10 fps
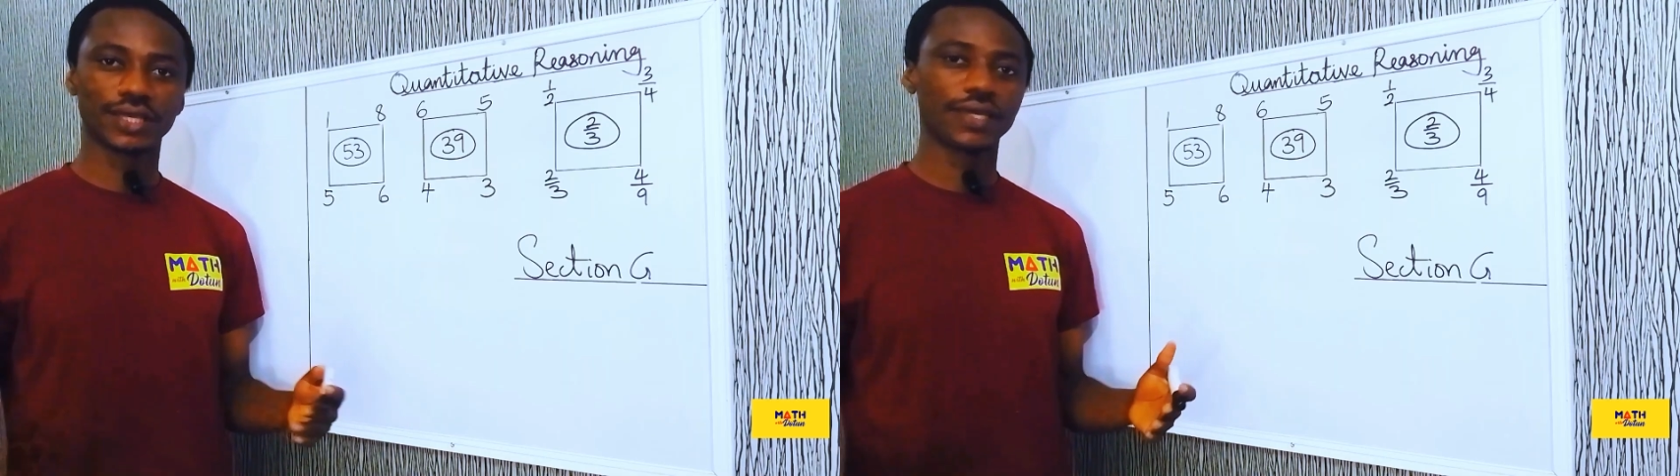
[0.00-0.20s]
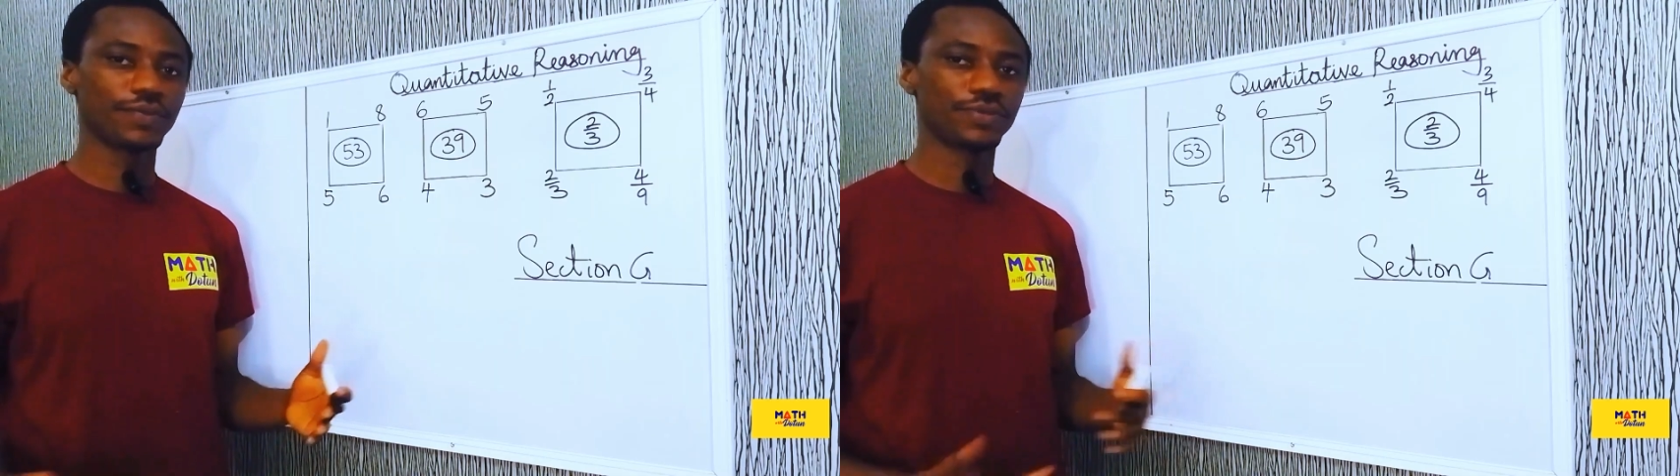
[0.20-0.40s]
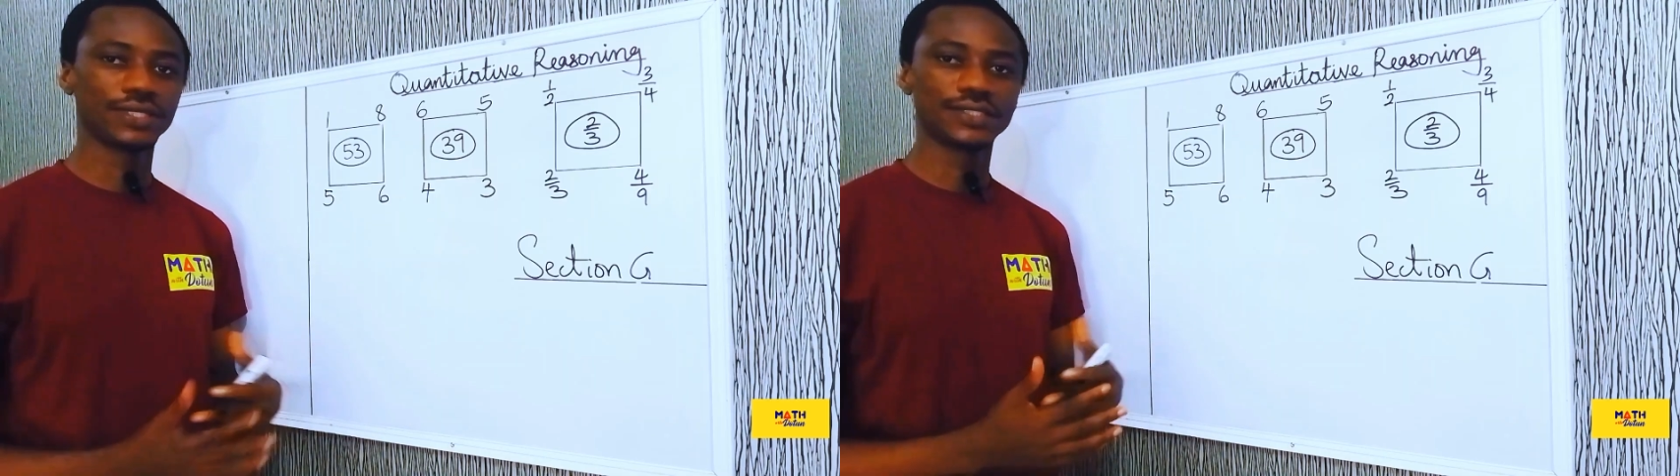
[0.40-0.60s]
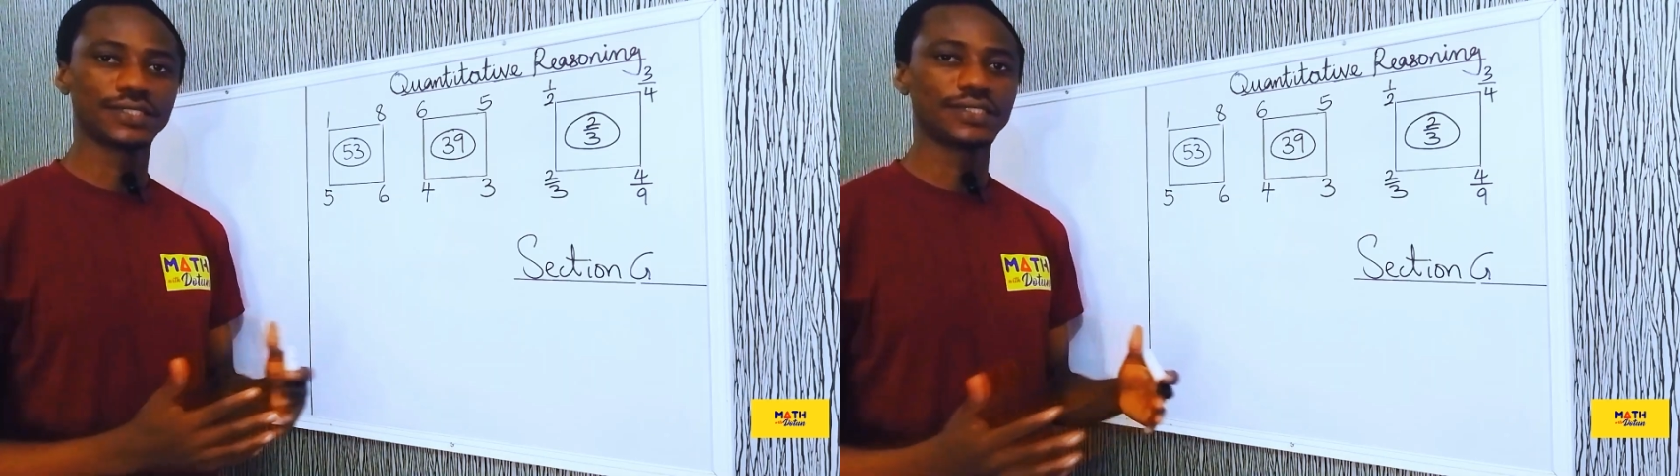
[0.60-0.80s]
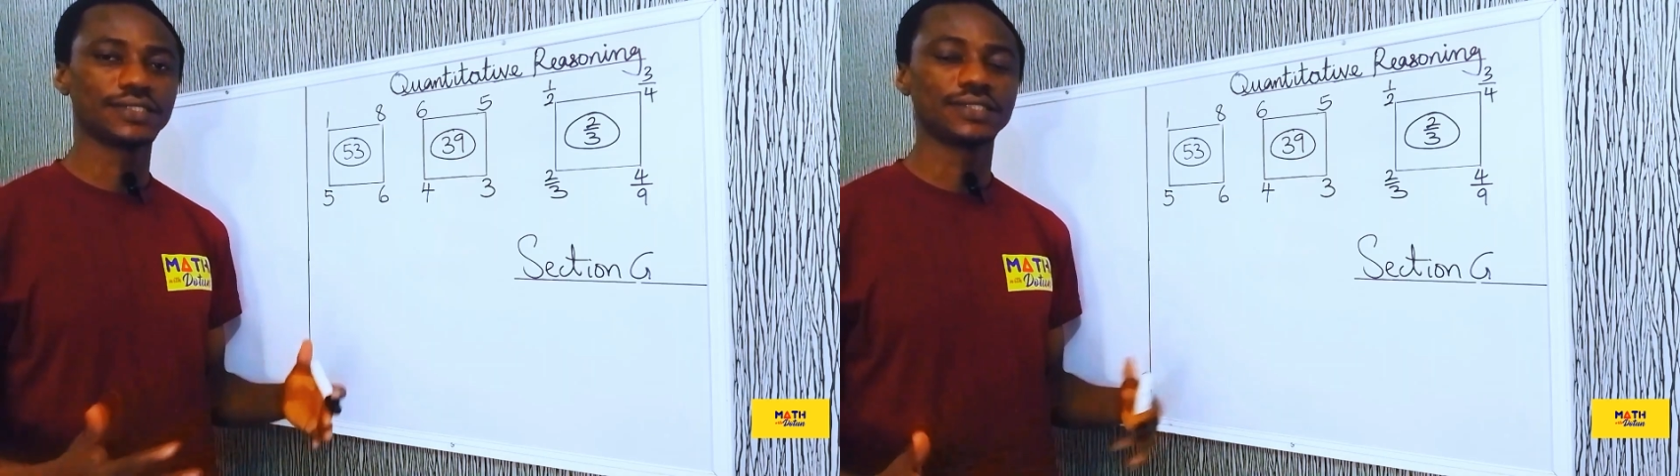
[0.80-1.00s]
A, B,
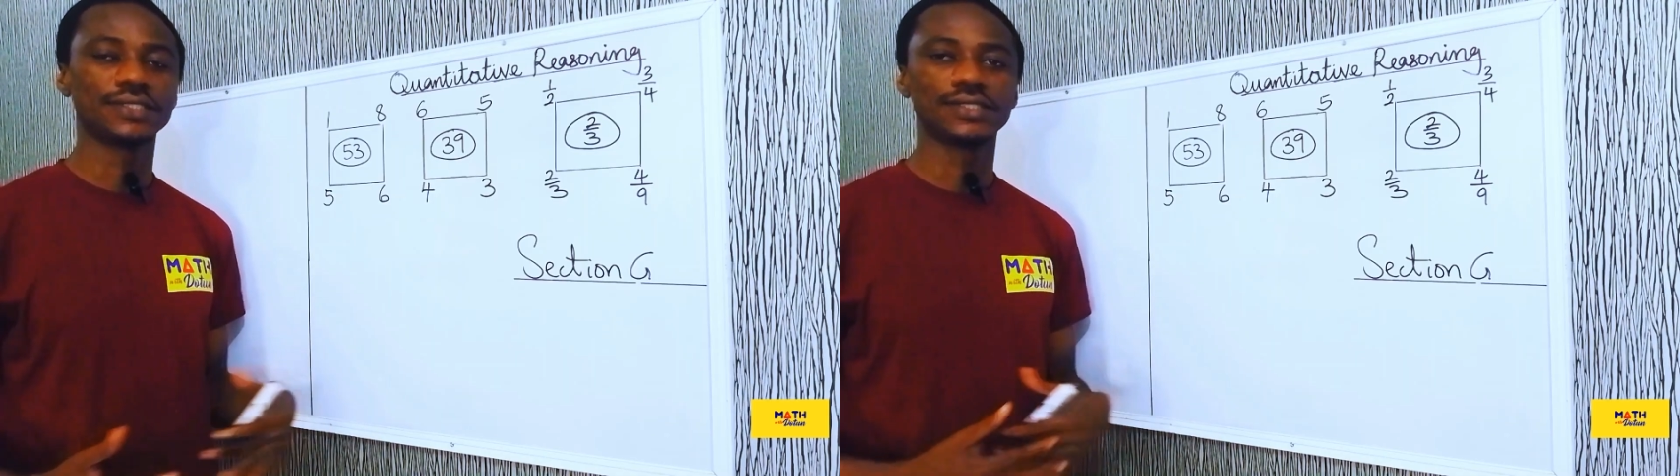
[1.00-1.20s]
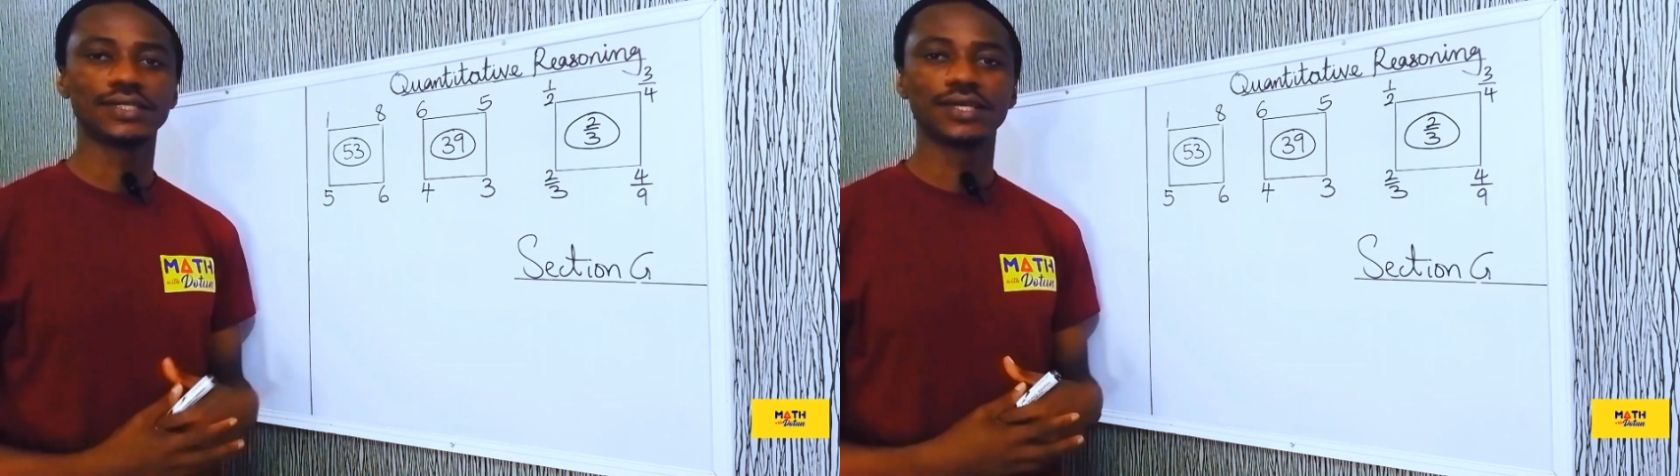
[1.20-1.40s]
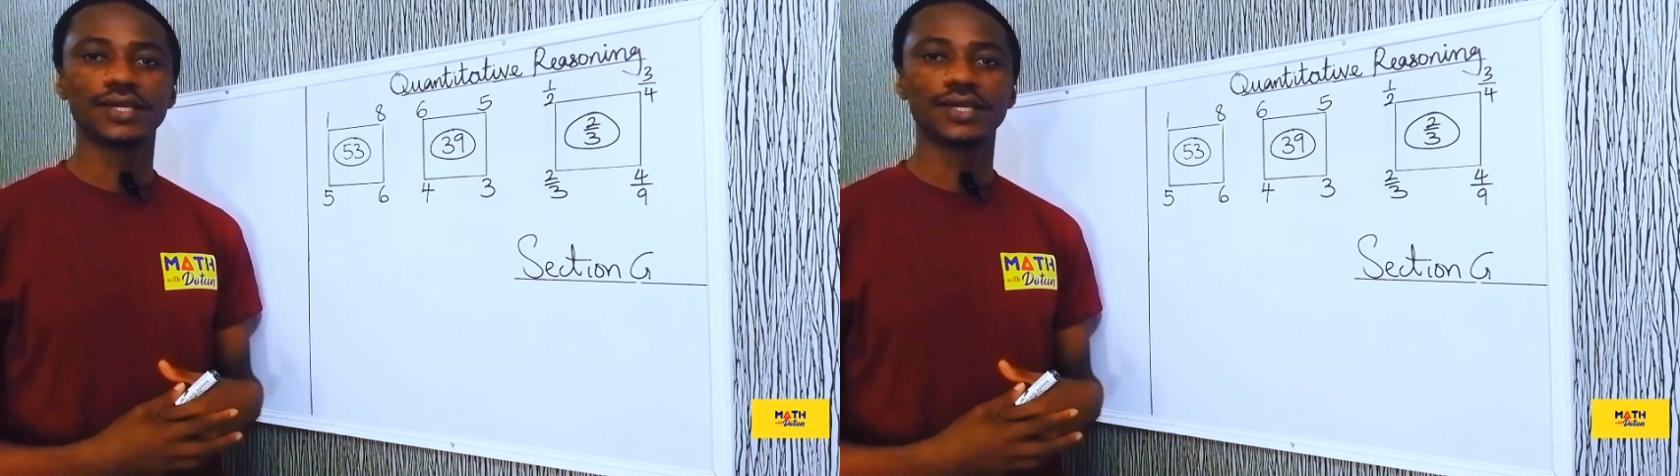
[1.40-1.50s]
C, D,